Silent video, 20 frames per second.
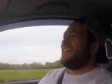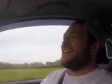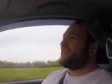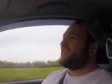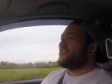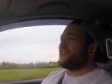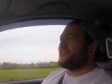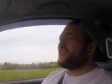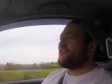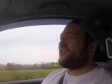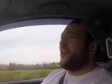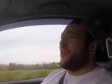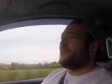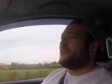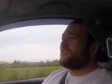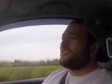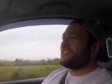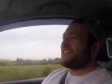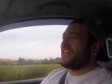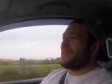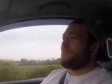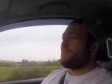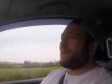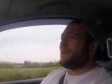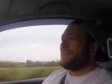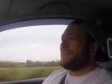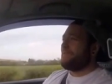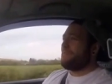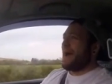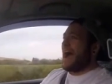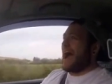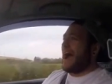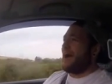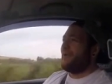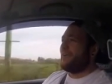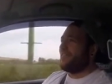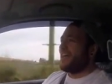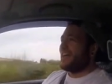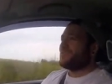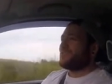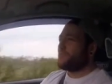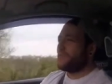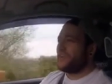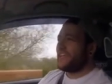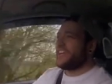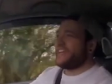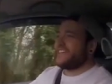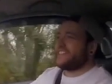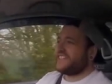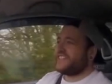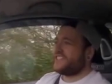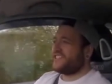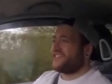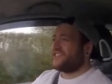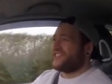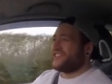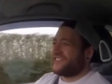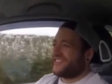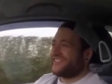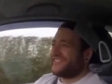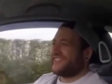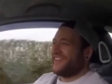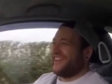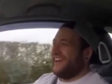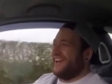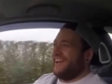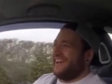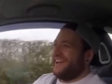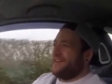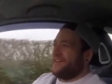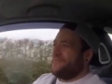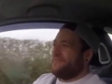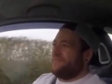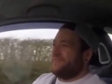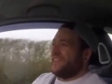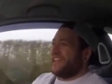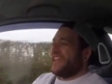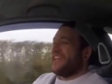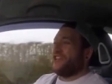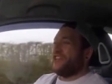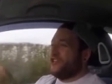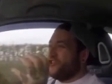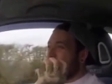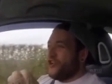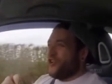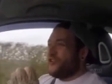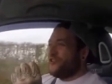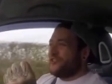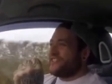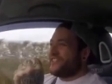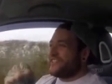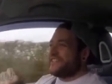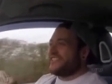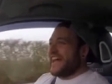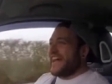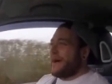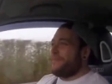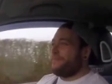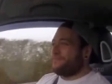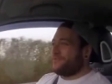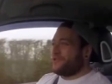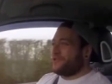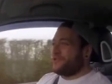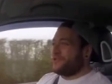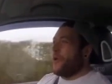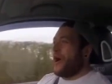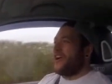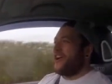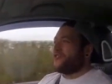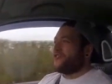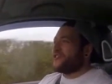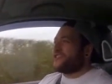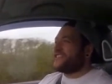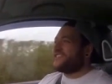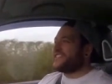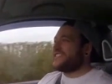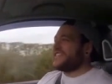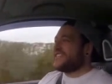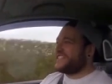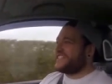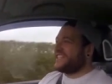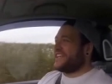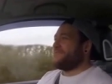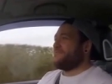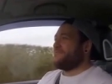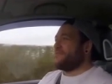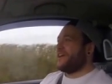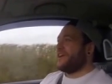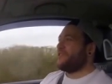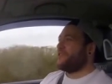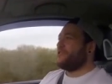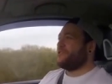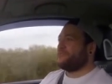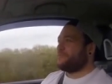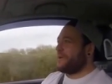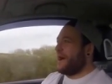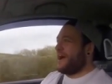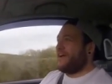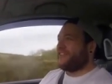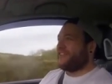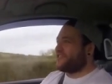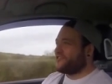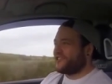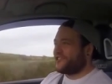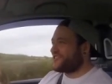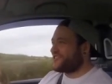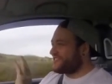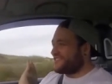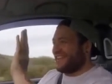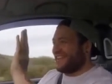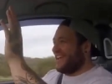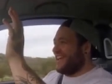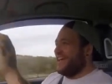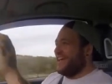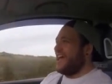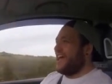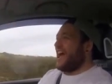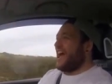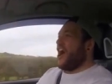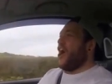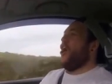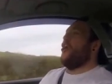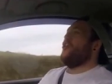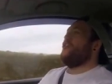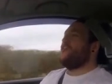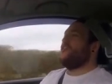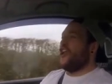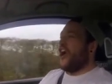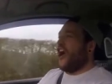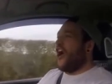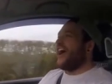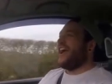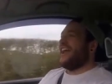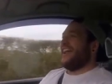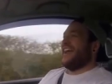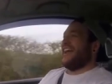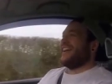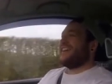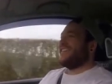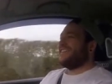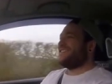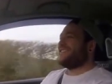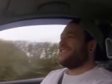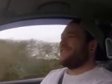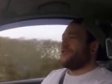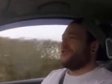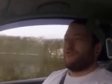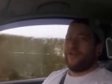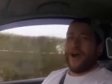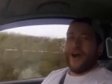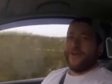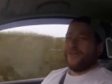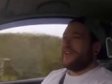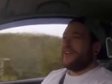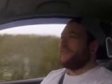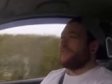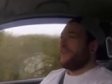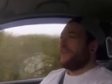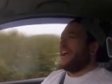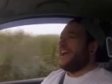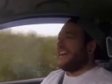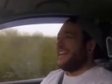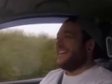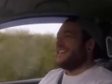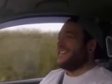there's just no slip in the power. That's what it is. It's just, it uses that 216 brake horsepower and just annihilates the road. It really